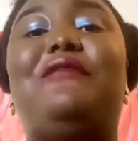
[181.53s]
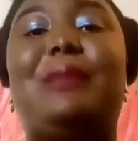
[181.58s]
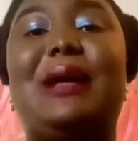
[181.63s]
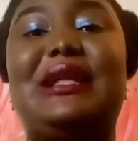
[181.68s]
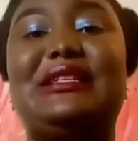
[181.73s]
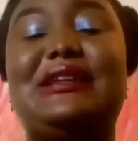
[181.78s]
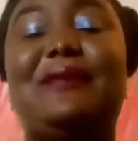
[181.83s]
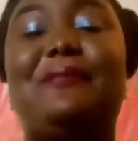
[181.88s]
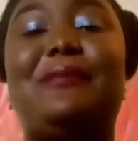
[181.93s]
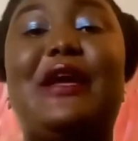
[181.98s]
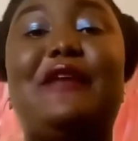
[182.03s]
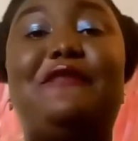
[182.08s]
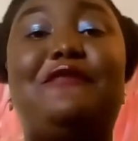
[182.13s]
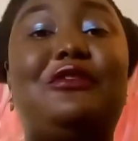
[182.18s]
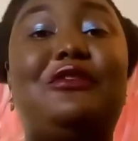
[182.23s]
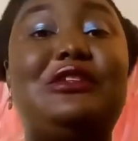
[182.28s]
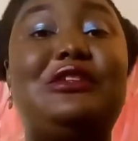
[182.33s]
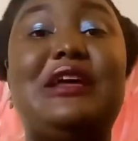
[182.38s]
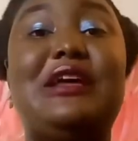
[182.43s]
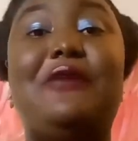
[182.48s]
Barter by
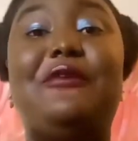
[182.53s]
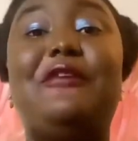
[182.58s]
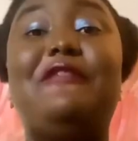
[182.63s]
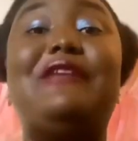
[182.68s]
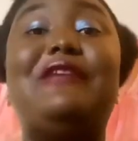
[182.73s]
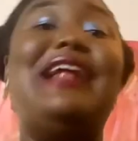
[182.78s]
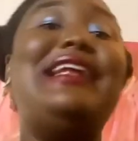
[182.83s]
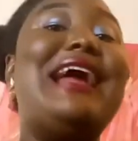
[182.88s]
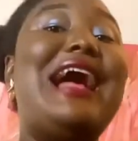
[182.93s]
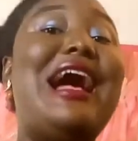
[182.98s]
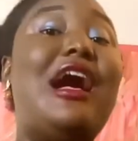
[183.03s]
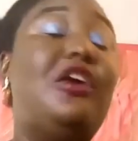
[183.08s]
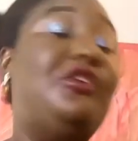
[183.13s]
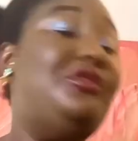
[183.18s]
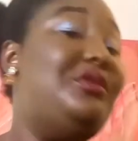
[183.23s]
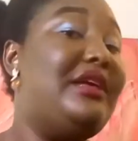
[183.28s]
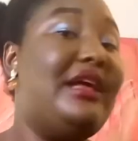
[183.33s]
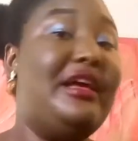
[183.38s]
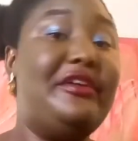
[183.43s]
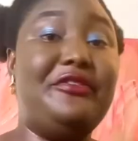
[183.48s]
Flutterwave and how
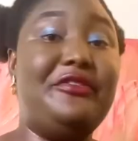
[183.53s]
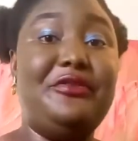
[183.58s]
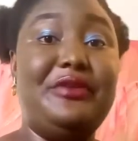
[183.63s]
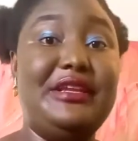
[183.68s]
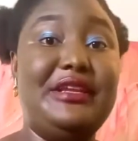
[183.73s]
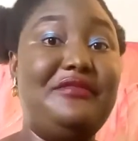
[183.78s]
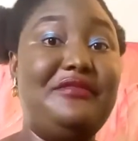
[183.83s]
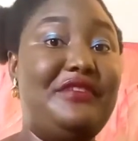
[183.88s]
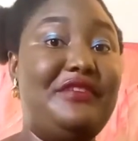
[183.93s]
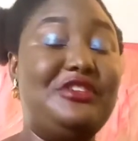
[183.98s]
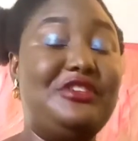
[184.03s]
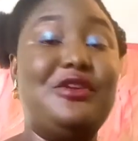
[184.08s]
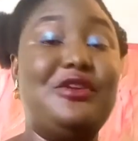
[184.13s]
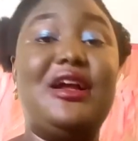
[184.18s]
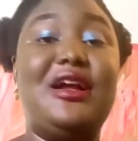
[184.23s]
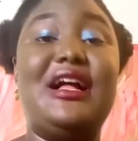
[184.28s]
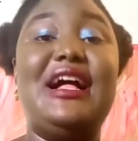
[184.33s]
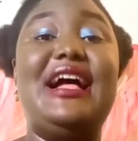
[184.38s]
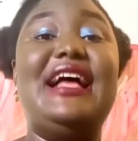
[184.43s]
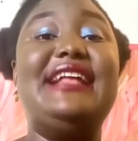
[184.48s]
you can create the
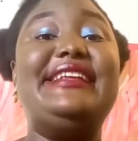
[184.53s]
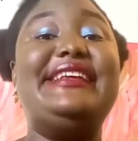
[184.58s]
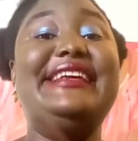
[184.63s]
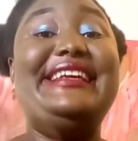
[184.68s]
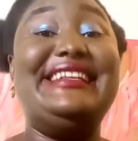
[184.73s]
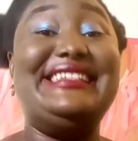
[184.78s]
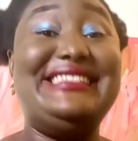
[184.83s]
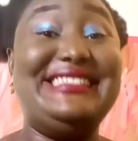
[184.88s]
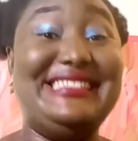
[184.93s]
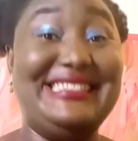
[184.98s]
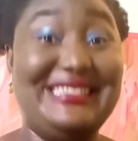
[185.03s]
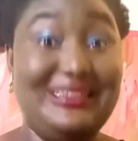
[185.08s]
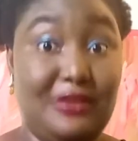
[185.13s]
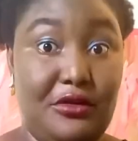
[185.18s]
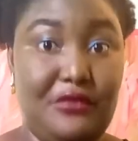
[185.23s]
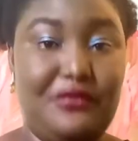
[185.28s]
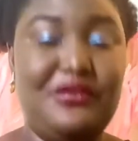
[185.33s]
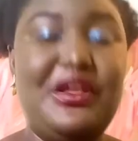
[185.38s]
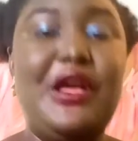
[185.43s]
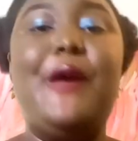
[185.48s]
virtual card
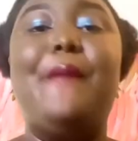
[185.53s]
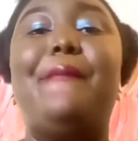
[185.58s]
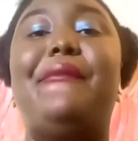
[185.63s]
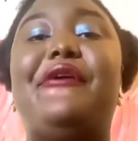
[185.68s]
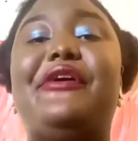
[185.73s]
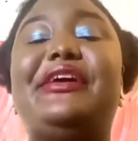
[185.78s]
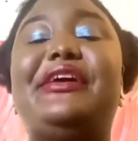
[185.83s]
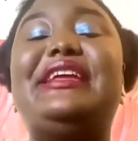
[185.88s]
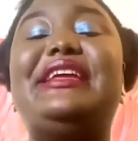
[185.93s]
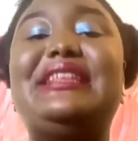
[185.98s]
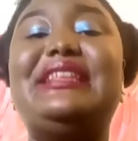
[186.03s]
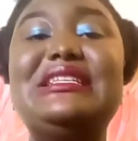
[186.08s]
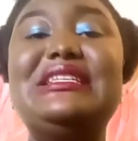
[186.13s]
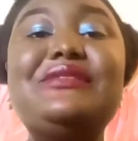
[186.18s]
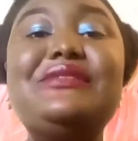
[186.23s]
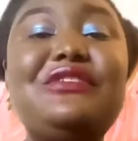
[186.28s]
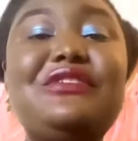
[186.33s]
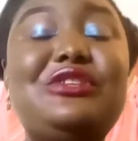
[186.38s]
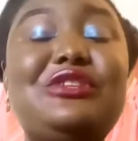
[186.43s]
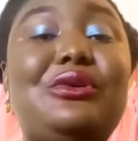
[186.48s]
itself. But in
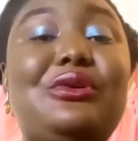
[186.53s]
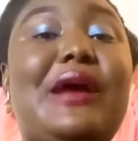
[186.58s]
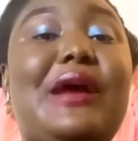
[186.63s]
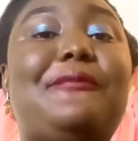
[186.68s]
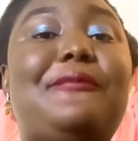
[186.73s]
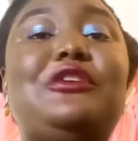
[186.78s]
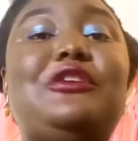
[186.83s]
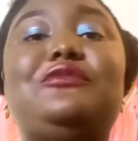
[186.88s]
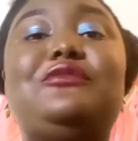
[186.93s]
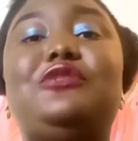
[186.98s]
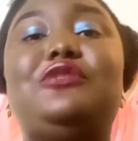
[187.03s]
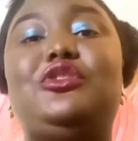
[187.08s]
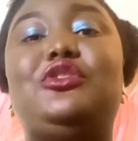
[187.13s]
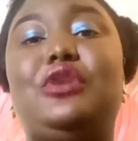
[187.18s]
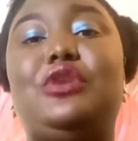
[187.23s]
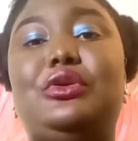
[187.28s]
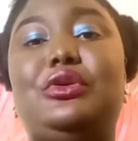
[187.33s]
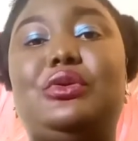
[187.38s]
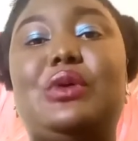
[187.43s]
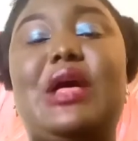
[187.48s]
this video, I'm going to be
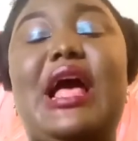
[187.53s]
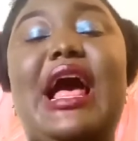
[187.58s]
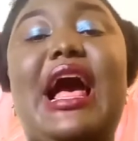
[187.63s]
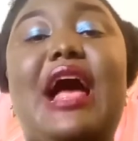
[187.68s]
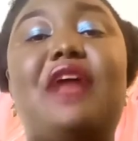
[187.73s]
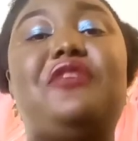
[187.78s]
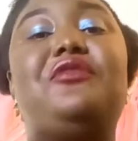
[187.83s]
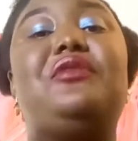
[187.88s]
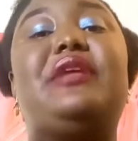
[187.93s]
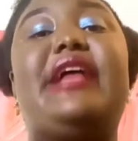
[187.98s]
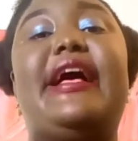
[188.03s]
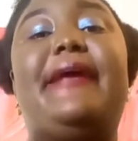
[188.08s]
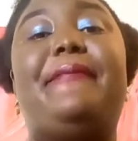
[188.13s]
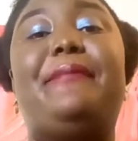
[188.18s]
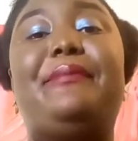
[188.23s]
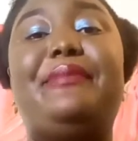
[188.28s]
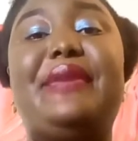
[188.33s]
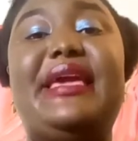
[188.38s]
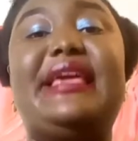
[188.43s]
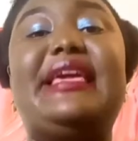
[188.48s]
showing you how you
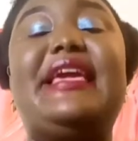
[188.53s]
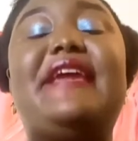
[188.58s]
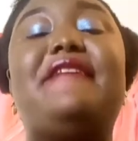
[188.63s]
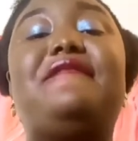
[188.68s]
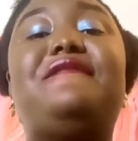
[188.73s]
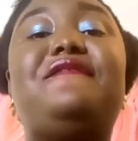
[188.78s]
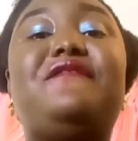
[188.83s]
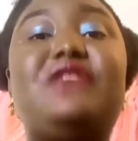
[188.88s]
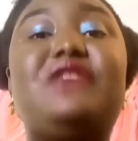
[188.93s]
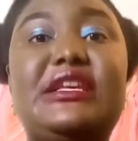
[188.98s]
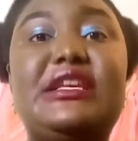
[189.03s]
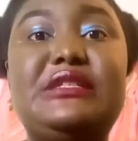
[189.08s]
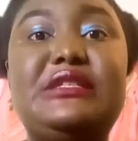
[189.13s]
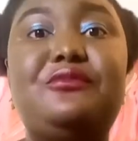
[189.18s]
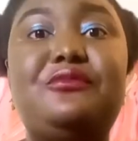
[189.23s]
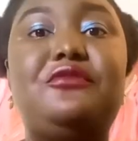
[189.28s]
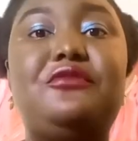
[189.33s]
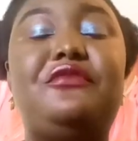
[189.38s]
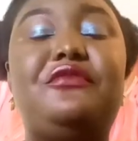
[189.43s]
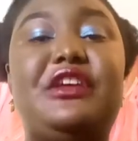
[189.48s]
can make a
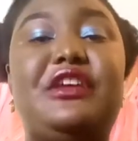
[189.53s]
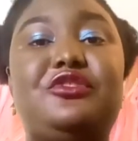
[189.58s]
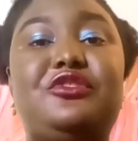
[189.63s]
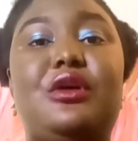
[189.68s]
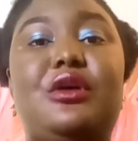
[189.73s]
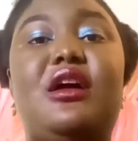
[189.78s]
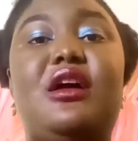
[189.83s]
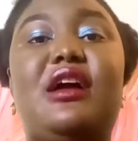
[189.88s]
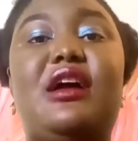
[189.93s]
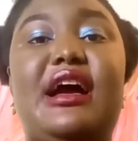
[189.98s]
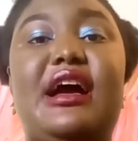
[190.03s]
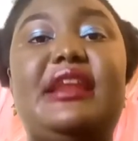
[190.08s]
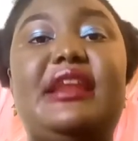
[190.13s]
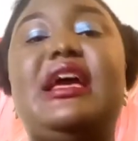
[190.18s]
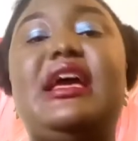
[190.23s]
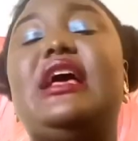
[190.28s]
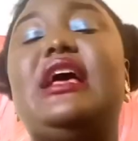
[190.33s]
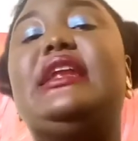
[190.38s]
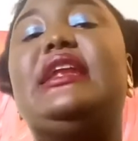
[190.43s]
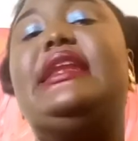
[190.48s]
Facebook virtual card
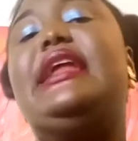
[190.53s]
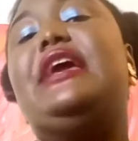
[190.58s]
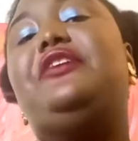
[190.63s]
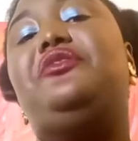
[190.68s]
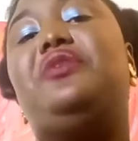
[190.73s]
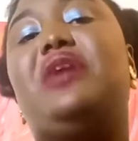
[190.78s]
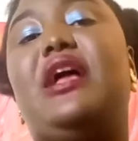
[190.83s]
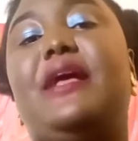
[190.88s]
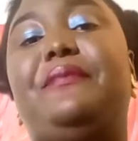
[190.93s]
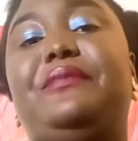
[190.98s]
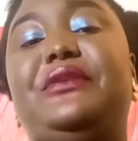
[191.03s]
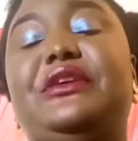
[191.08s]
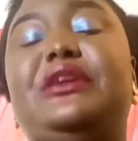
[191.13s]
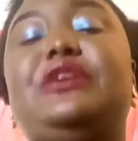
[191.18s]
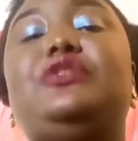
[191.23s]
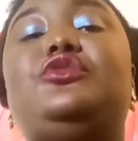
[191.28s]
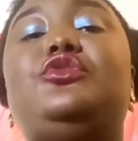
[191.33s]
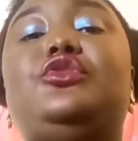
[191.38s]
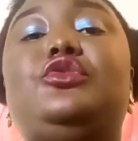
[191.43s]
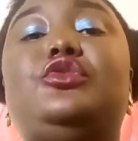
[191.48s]
that you can
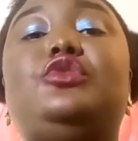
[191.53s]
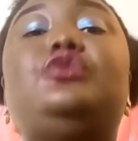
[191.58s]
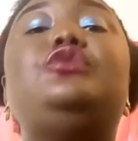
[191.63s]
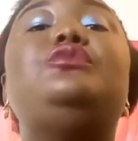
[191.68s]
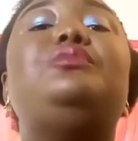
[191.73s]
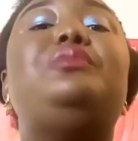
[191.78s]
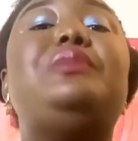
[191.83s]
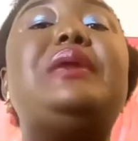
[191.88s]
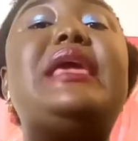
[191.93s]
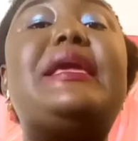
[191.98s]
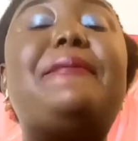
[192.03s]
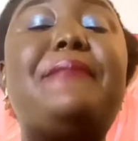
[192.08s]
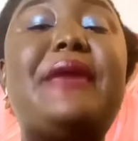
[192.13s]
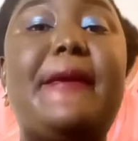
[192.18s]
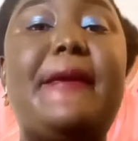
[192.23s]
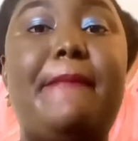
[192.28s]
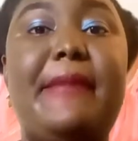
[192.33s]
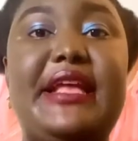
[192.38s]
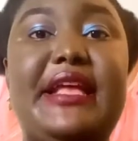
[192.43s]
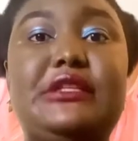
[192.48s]
begin to use to make
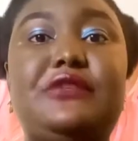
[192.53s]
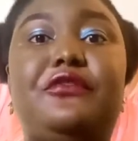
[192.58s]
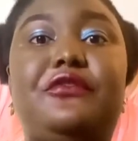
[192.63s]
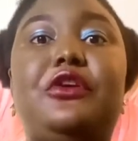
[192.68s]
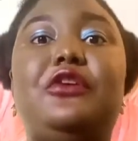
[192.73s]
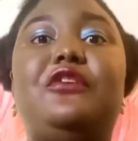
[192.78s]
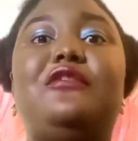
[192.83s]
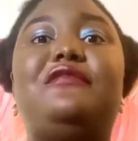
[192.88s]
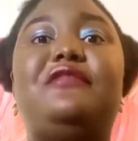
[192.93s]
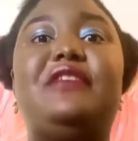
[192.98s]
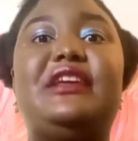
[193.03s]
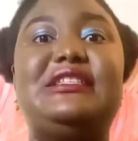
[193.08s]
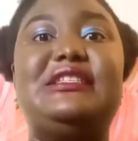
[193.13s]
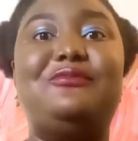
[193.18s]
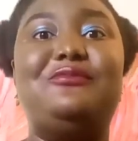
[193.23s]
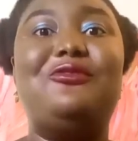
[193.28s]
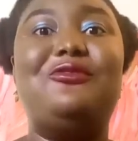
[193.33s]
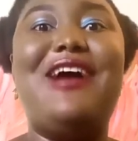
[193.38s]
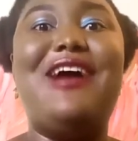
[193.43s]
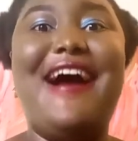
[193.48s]
payments for your
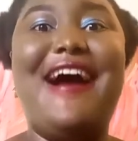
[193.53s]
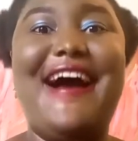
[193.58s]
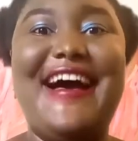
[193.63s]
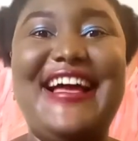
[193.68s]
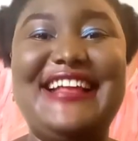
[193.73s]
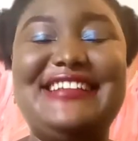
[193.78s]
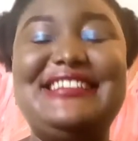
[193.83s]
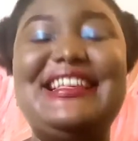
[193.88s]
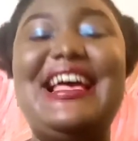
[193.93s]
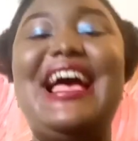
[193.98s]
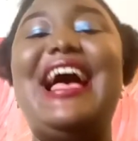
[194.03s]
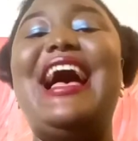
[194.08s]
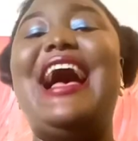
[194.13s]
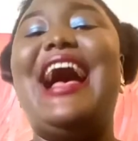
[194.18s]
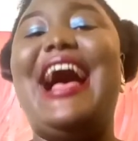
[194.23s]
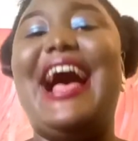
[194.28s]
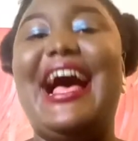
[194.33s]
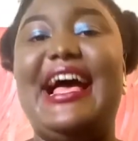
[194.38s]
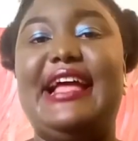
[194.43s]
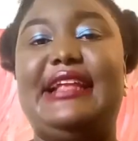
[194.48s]
Facebook ads
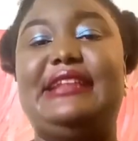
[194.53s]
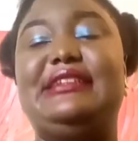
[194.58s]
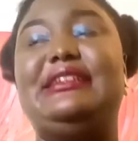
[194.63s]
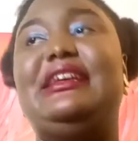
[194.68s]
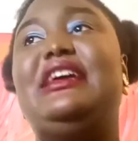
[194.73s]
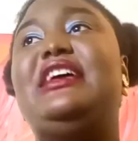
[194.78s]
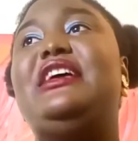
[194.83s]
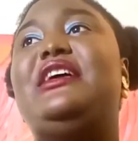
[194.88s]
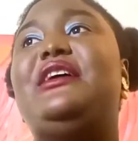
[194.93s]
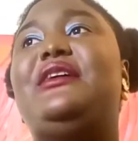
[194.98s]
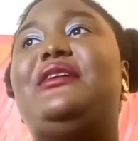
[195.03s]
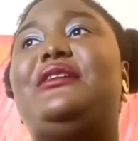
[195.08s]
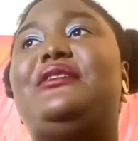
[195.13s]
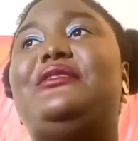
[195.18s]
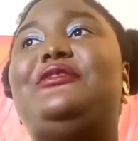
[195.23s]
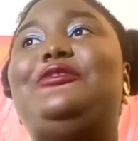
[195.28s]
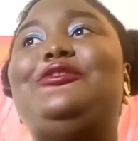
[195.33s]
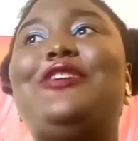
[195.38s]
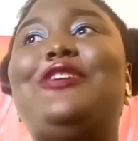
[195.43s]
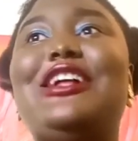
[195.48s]
and
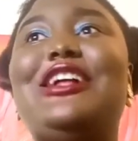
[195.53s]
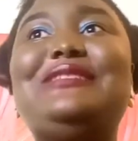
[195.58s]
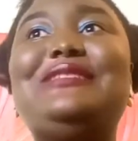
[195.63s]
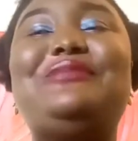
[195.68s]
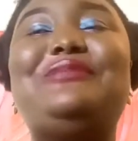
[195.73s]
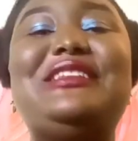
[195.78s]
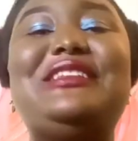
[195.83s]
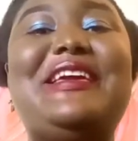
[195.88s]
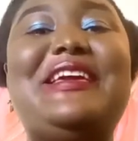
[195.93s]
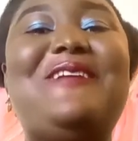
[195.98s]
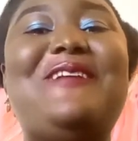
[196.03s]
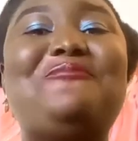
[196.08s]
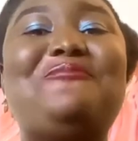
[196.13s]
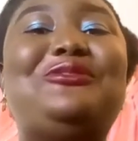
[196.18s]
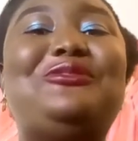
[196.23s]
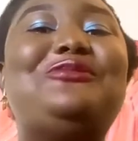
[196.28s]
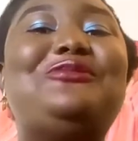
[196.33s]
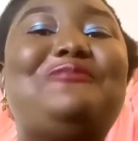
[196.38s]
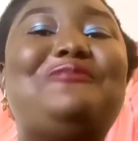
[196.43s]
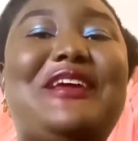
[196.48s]
not being
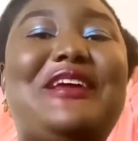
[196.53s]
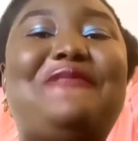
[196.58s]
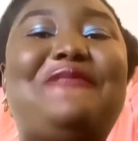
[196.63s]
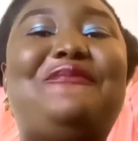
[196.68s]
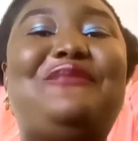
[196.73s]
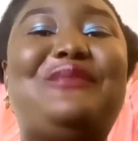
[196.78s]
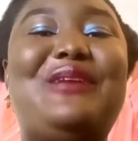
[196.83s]
able to make